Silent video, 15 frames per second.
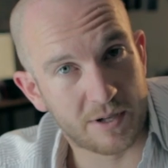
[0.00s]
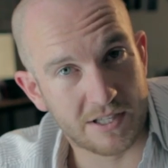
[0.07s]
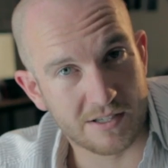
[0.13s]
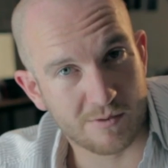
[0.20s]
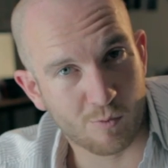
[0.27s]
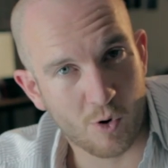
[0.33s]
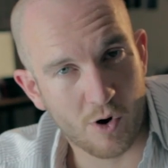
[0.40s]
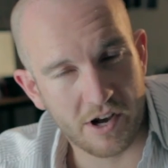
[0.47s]

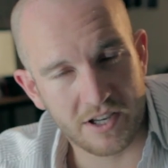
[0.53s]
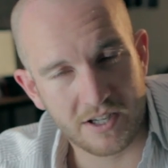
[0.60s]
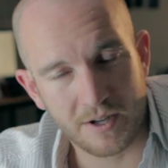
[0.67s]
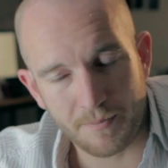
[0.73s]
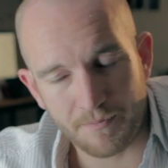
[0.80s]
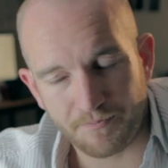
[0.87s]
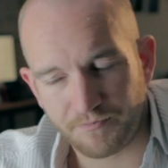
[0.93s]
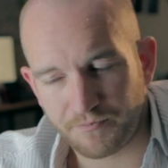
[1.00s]
meters wide,
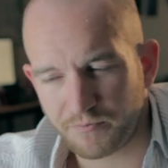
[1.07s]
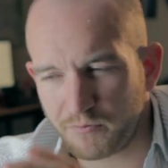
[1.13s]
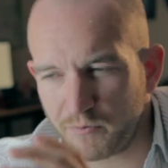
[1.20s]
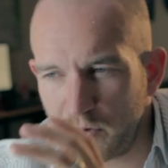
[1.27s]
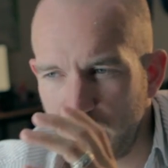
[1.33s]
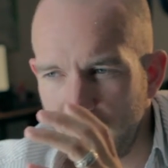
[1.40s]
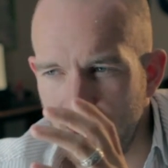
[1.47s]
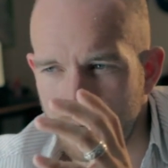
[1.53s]

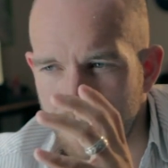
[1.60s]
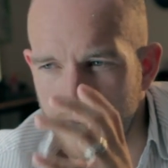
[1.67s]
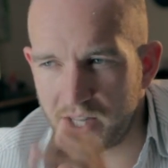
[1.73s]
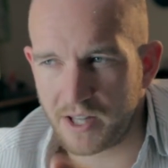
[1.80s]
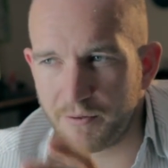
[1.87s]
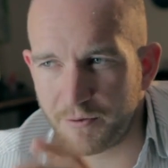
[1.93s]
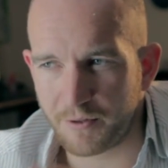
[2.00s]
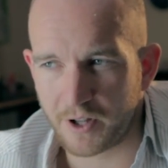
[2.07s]
and
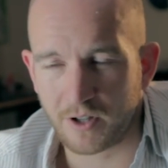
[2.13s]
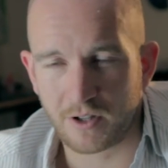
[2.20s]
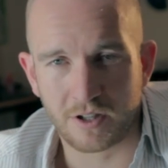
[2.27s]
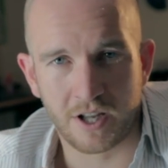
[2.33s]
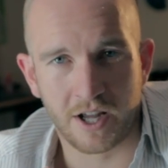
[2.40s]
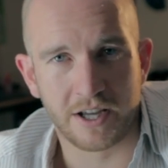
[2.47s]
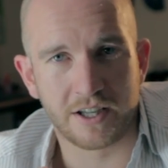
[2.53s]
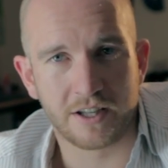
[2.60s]
make it feel
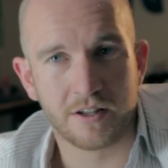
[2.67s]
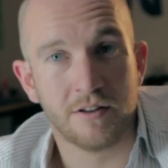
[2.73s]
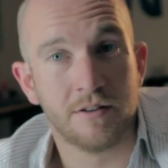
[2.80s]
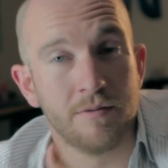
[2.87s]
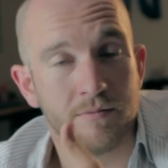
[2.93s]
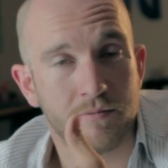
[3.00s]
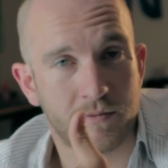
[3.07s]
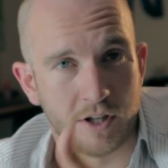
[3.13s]
like
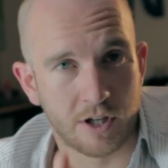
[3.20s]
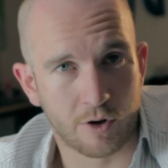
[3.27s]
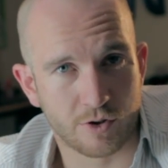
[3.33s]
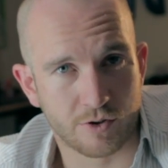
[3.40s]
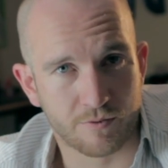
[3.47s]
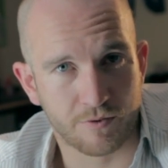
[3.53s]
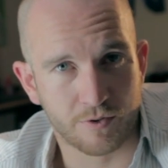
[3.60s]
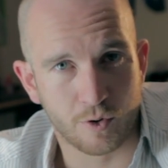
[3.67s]
the
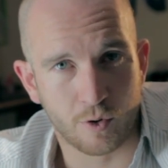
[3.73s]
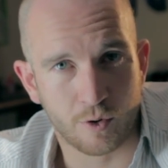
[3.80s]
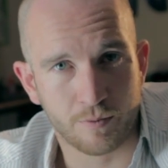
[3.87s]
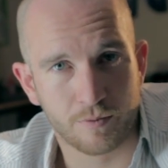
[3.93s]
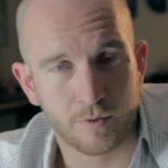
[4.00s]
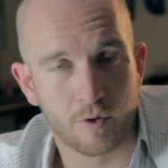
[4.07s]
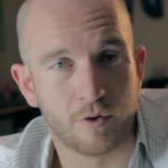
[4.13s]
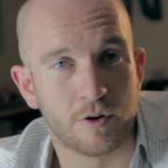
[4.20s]
ocean floor,
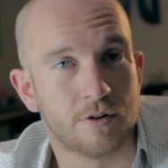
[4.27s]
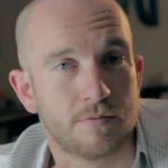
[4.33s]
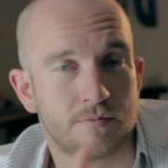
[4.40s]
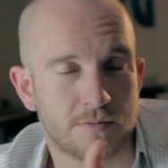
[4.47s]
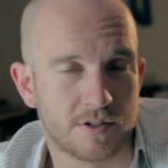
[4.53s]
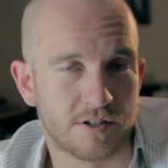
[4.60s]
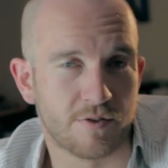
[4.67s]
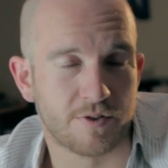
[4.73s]
or
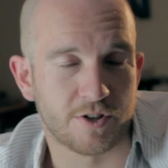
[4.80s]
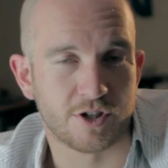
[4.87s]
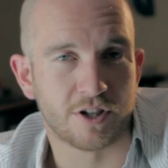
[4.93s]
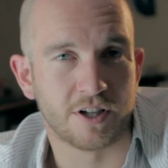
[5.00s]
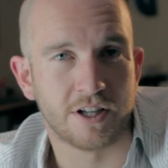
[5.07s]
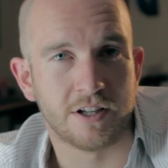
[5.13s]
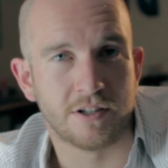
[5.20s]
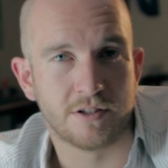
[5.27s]

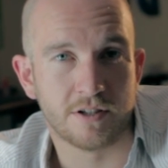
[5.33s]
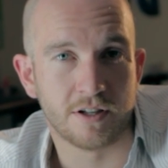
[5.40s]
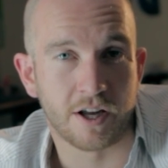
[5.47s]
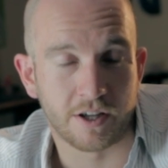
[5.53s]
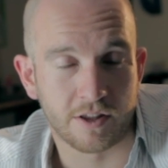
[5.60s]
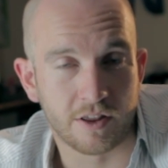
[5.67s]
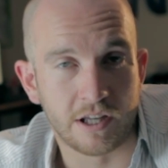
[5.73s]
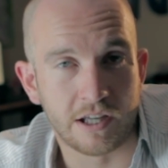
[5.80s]
sufficiently
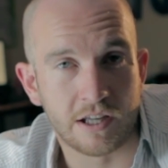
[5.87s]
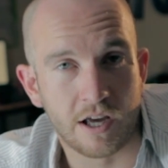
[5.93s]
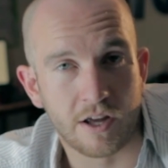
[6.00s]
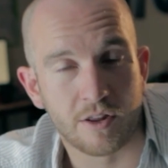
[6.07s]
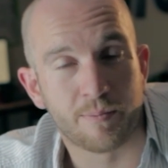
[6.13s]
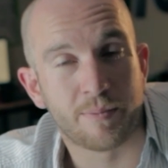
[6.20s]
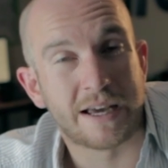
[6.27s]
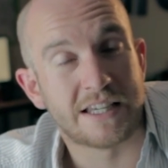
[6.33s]
like the
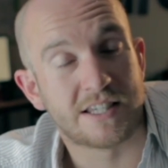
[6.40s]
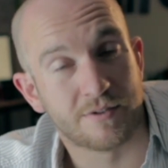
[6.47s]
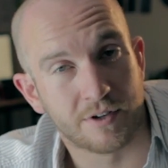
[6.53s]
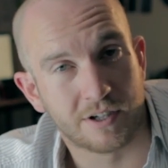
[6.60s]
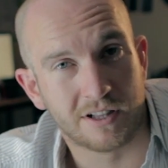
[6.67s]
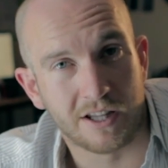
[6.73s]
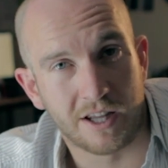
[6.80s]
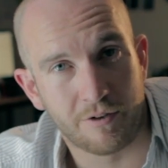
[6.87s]
base of
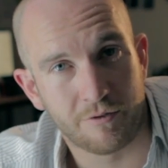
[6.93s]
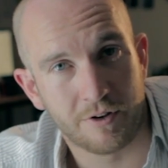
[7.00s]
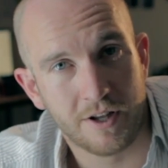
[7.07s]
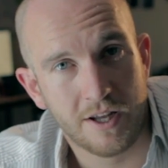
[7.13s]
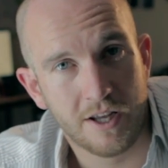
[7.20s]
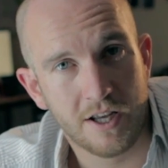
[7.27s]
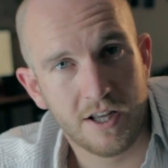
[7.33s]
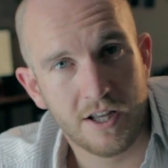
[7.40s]
a cliff.
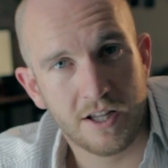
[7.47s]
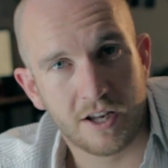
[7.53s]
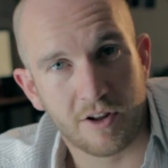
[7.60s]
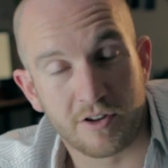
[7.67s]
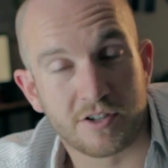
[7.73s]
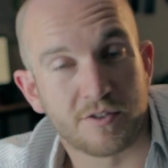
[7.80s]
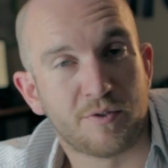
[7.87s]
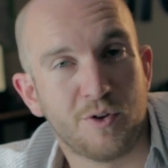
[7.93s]
Now
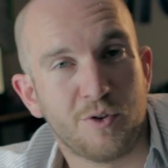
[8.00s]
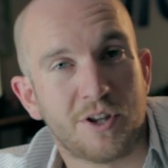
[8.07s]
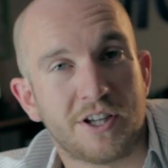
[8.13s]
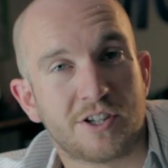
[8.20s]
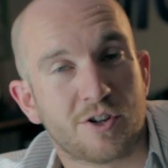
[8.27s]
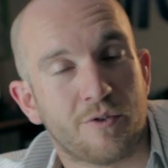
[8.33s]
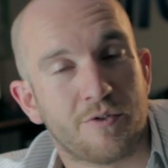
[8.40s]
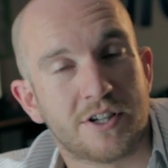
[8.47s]
there's a few
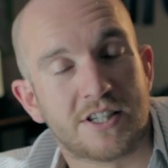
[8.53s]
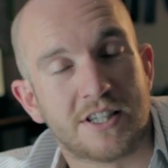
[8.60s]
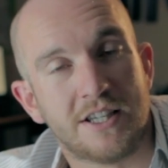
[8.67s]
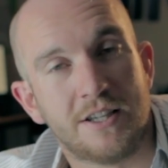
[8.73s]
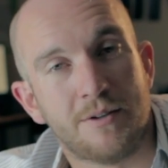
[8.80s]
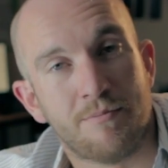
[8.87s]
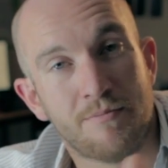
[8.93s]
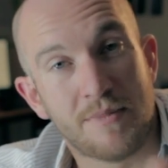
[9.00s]
things
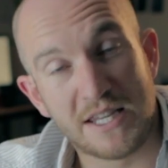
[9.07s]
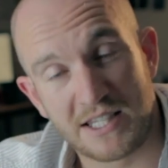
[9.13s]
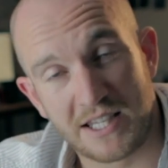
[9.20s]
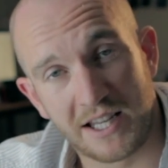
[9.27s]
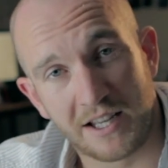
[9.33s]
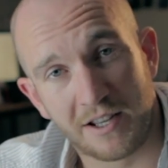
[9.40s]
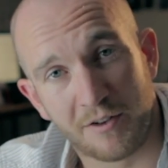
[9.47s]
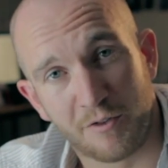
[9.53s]
obviously
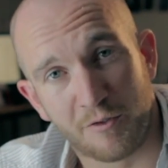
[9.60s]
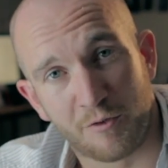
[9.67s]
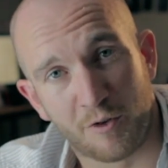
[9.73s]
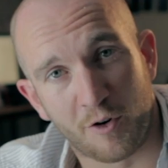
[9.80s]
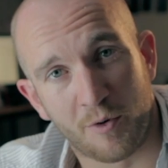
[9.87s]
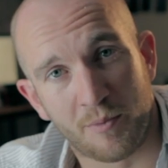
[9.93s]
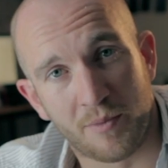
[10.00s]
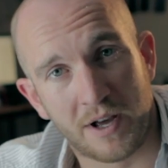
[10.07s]
missing
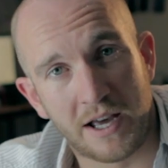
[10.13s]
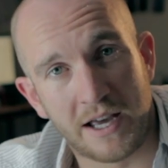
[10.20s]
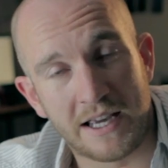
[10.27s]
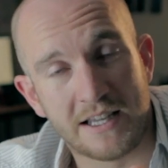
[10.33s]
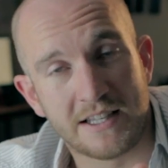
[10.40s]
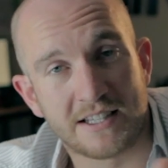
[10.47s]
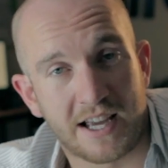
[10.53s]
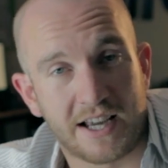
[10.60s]
from
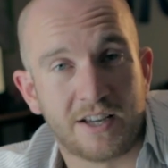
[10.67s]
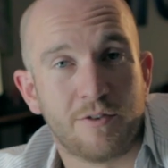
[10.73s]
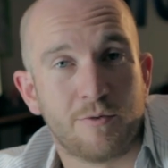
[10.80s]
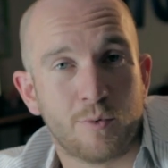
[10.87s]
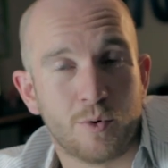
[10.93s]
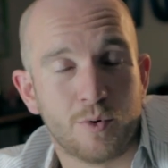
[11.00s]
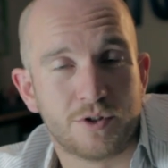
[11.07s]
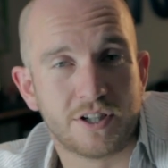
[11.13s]
a tank
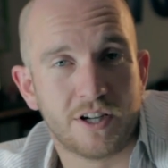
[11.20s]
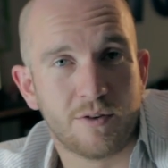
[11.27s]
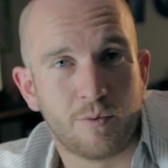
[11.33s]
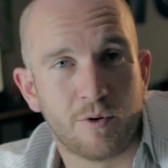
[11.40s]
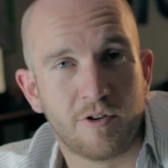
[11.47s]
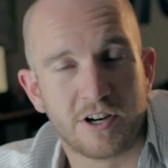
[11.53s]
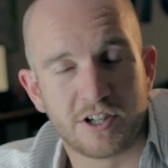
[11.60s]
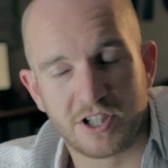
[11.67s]
of water.
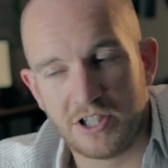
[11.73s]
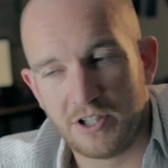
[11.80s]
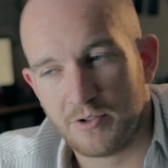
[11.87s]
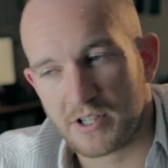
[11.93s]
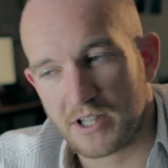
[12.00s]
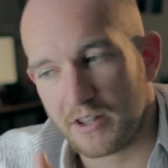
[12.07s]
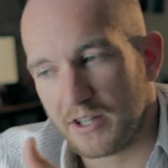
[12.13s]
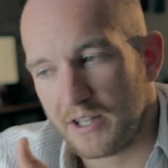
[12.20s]
We're actually
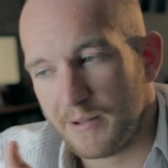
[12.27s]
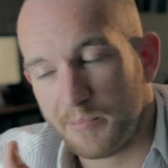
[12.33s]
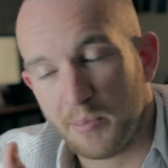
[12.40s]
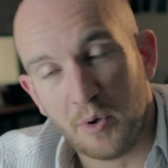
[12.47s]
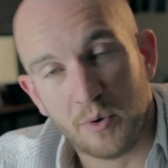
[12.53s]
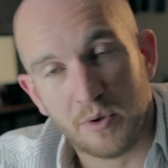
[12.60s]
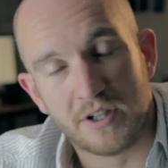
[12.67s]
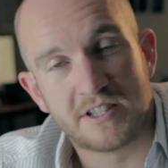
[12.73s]
using the
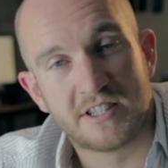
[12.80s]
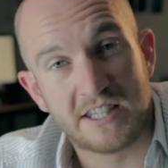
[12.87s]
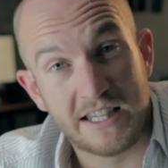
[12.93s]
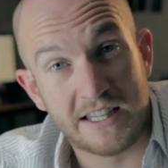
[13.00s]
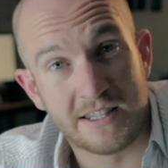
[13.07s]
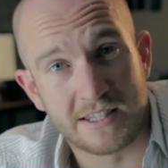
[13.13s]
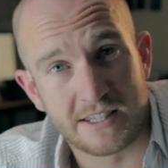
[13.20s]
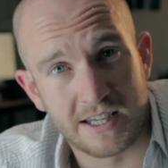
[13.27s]
pool at
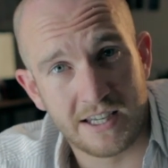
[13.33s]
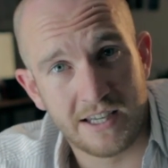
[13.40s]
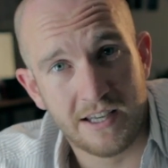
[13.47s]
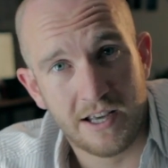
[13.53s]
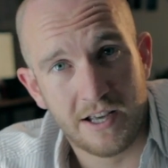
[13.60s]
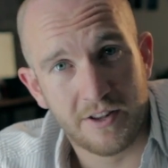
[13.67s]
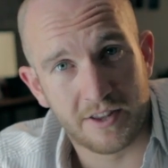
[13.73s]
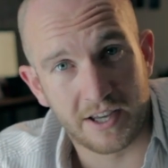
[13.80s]
CNC,
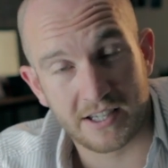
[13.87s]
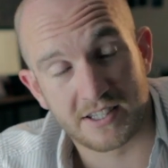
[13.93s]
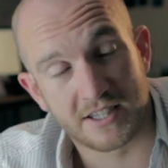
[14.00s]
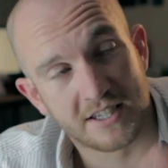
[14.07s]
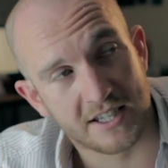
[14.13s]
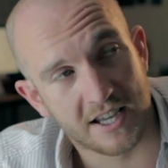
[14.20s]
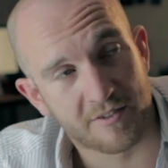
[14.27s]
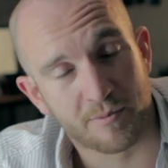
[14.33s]
thanks
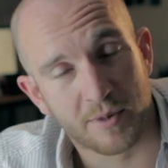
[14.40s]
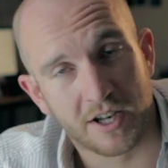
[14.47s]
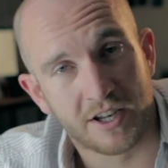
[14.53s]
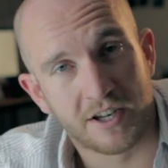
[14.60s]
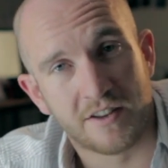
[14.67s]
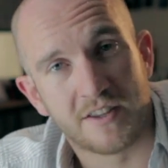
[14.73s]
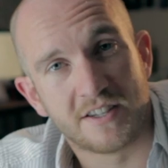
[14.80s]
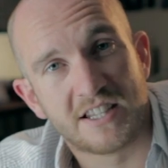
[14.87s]
to Dave
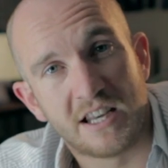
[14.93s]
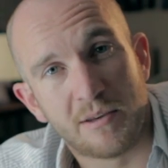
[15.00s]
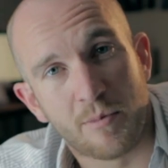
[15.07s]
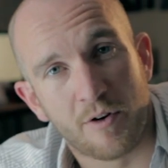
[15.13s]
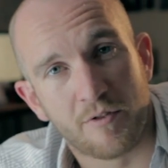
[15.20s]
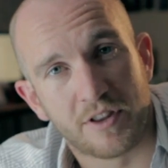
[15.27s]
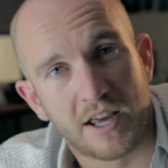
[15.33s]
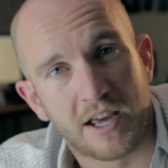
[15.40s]
Millen and the team
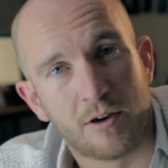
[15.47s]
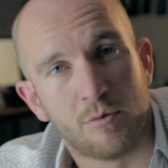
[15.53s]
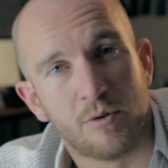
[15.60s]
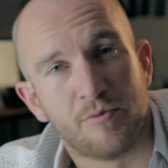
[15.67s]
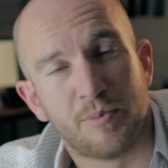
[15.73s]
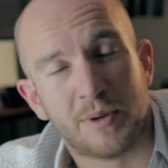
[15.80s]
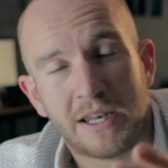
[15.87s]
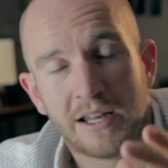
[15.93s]
over there who
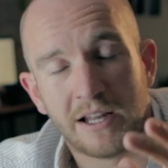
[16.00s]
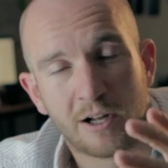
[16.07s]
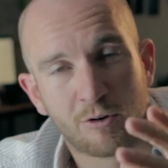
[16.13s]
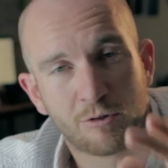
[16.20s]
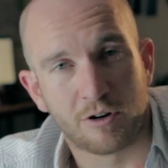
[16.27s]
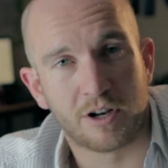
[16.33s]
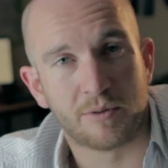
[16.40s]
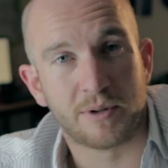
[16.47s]
have been
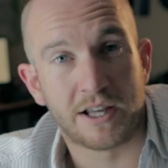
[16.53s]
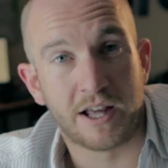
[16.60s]
incredibly